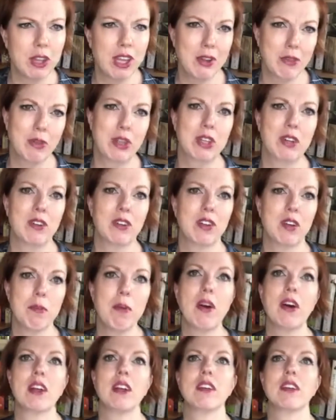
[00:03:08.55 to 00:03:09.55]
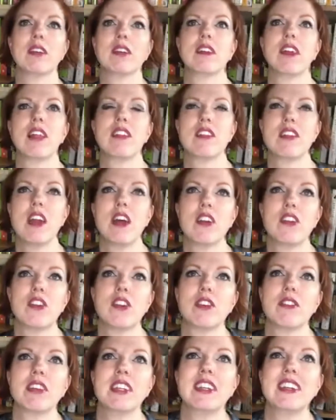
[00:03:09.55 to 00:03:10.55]
get real. Come on, it's not a
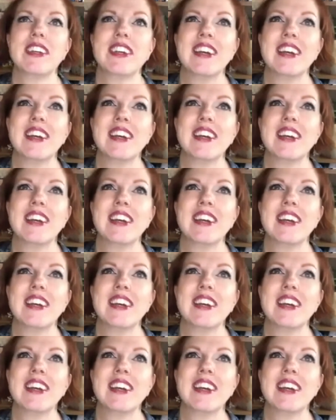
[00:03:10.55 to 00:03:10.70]
serving.